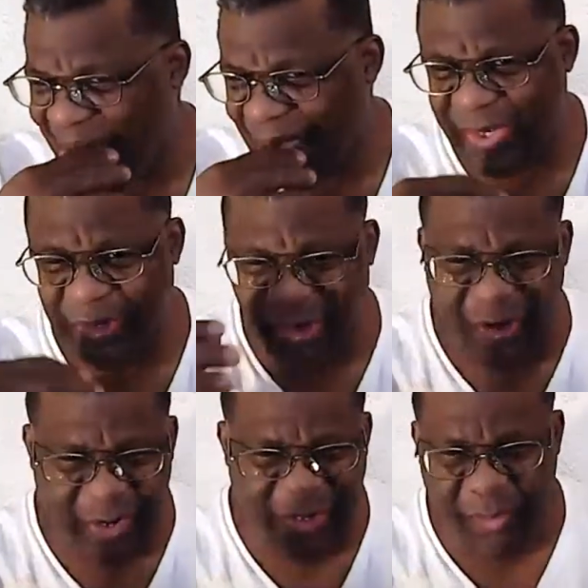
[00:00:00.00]
You don't have to
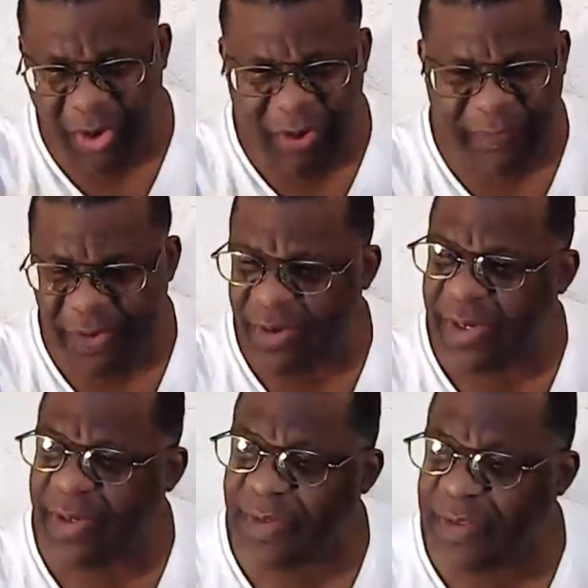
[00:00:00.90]
harden them off and all
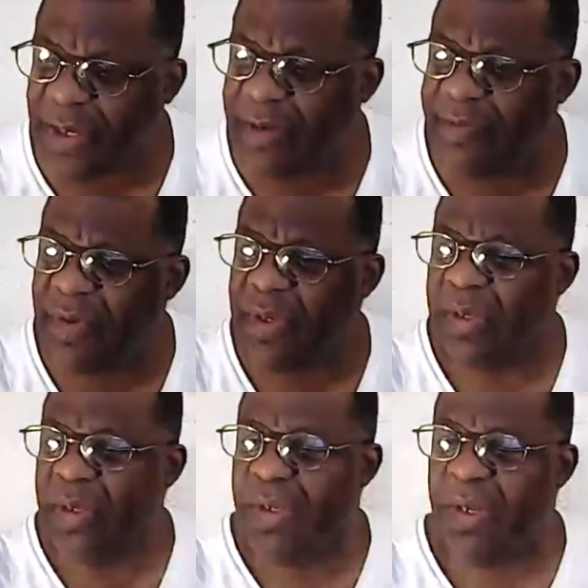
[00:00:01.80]
that good stuff.
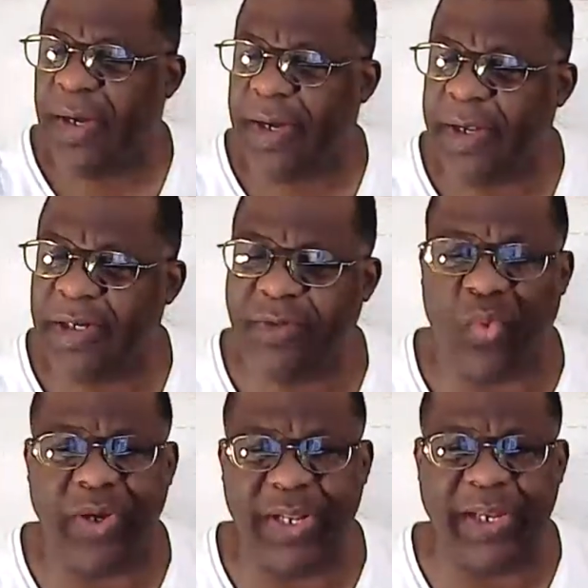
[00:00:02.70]
There's
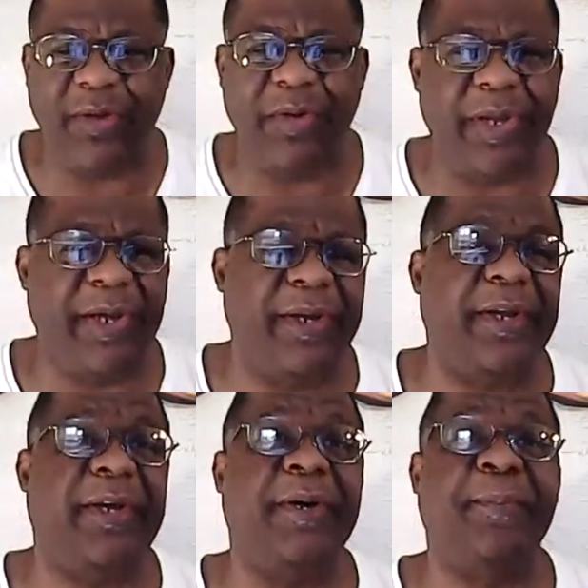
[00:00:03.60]
one lady on there that